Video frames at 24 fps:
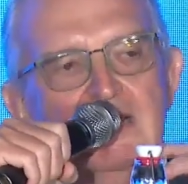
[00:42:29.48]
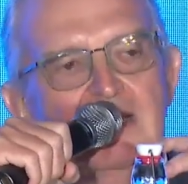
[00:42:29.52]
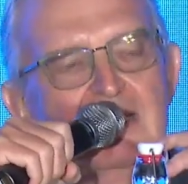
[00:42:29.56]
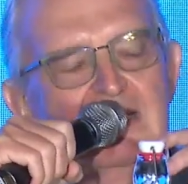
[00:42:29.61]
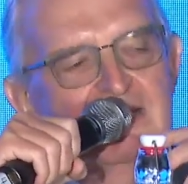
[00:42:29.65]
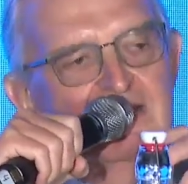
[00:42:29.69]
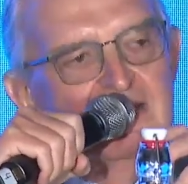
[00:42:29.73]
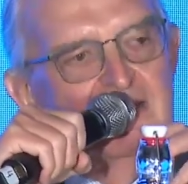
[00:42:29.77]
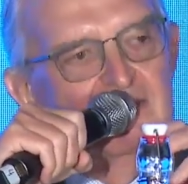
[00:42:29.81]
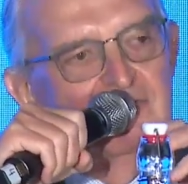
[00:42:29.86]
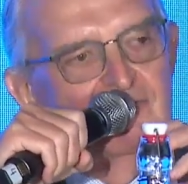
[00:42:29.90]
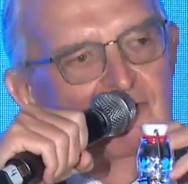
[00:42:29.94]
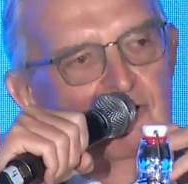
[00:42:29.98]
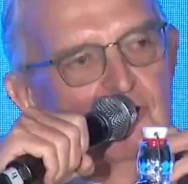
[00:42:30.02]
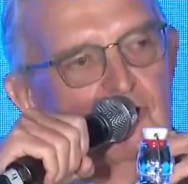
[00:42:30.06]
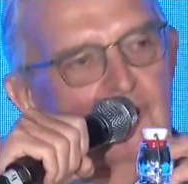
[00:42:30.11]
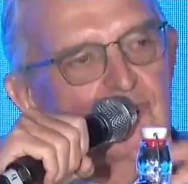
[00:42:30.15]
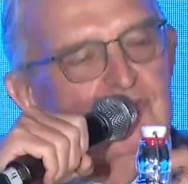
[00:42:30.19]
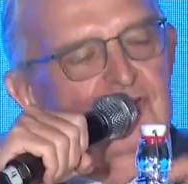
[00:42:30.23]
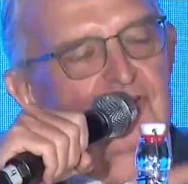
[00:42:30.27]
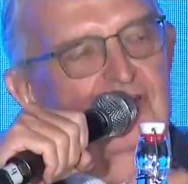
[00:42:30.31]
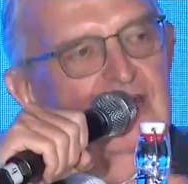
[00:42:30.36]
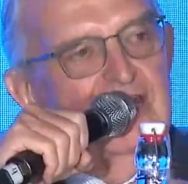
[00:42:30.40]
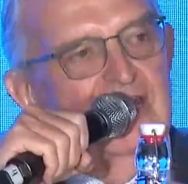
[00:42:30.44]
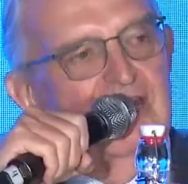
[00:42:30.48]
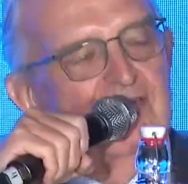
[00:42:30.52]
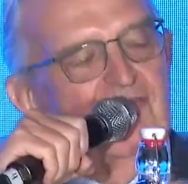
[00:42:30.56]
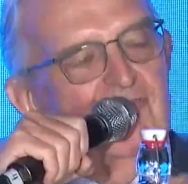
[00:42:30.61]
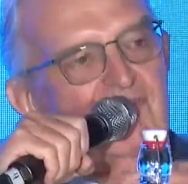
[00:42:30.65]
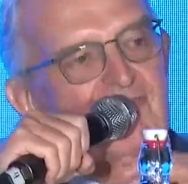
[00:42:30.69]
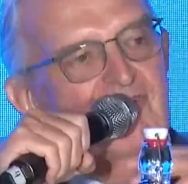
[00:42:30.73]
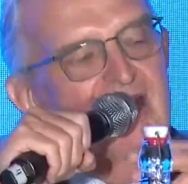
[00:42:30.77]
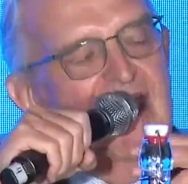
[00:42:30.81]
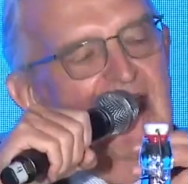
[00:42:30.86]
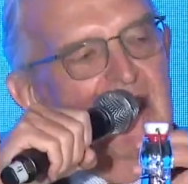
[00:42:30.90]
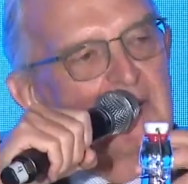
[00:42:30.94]
the
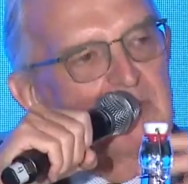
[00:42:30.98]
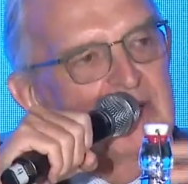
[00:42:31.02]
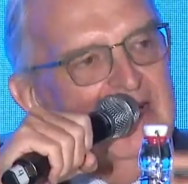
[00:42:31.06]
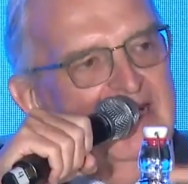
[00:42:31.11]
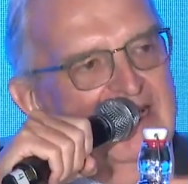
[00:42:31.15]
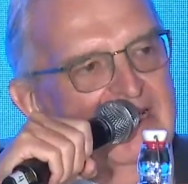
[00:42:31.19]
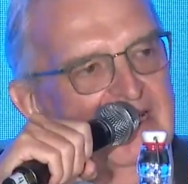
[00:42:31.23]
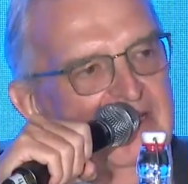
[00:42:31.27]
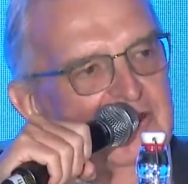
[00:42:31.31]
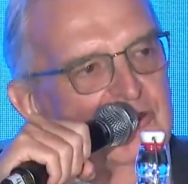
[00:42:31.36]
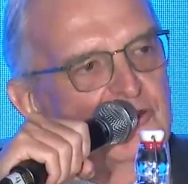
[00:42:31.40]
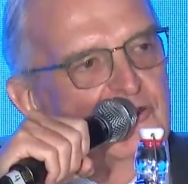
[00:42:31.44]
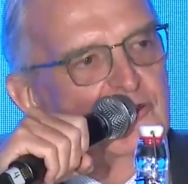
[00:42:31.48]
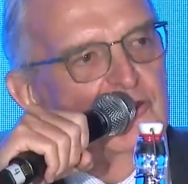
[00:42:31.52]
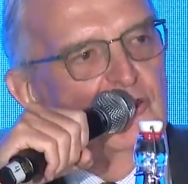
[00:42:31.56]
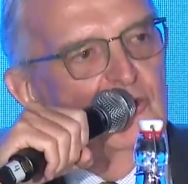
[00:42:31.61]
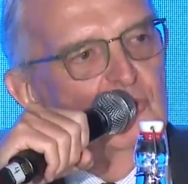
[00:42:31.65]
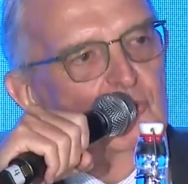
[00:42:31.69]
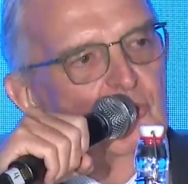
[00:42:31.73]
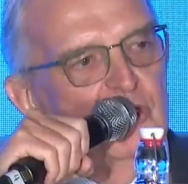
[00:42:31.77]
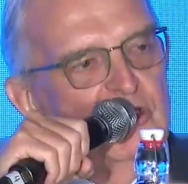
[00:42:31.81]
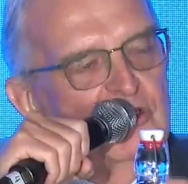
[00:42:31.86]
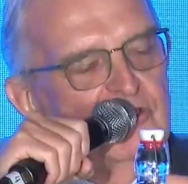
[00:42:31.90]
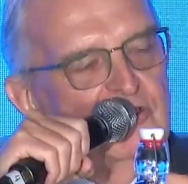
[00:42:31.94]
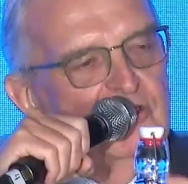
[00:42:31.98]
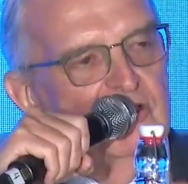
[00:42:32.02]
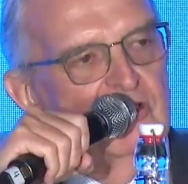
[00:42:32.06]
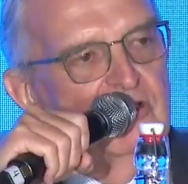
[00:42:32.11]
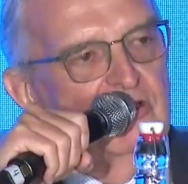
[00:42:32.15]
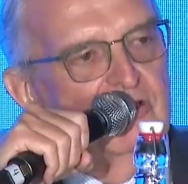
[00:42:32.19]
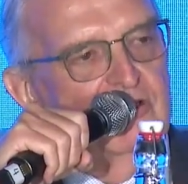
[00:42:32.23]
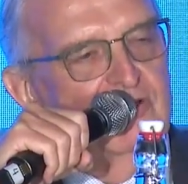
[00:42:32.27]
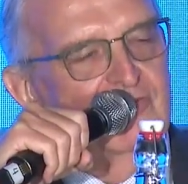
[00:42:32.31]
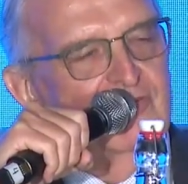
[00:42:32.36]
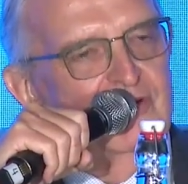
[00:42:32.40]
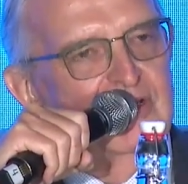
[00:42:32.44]
families that we
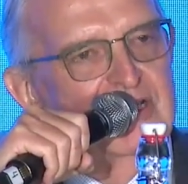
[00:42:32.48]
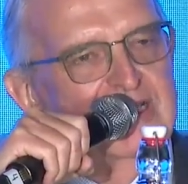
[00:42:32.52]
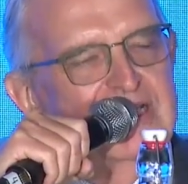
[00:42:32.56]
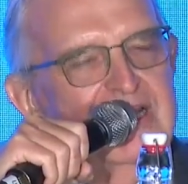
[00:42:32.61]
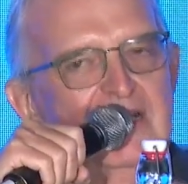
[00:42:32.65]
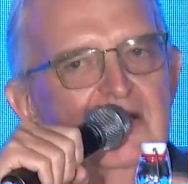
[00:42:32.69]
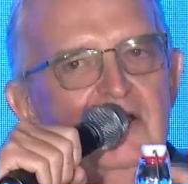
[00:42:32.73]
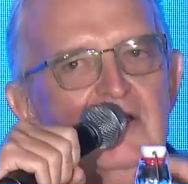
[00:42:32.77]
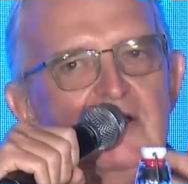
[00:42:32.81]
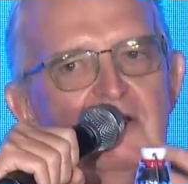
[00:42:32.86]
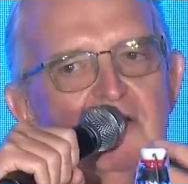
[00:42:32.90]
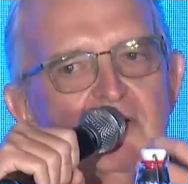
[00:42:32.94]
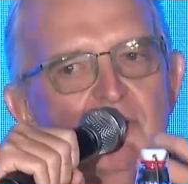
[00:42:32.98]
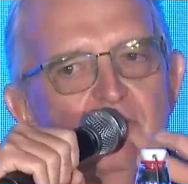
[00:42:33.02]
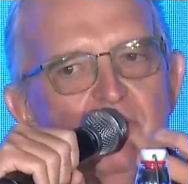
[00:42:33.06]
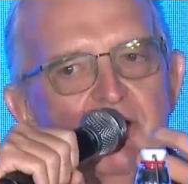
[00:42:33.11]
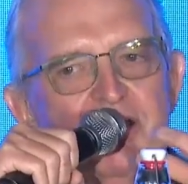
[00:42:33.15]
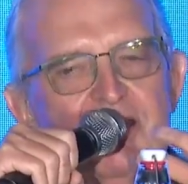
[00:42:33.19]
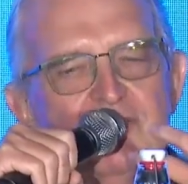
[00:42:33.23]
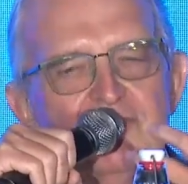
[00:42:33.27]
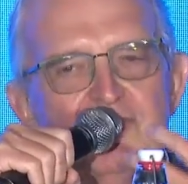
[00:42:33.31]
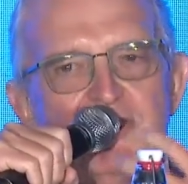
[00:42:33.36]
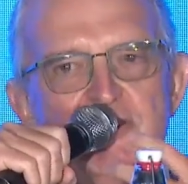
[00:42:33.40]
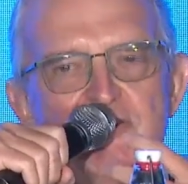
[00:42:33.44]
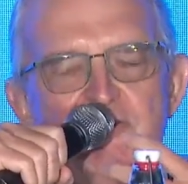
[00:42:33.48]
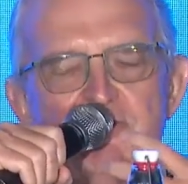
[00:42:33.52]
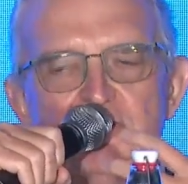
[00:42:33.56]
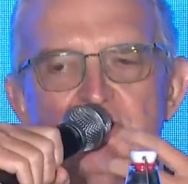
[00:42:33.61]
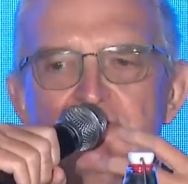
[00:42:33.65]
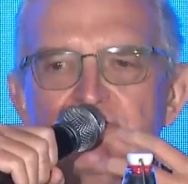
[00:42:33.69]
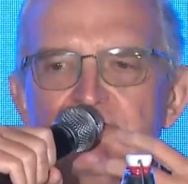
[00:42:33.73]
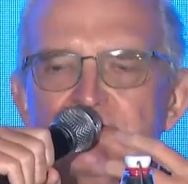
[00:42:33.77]
serve, because we have this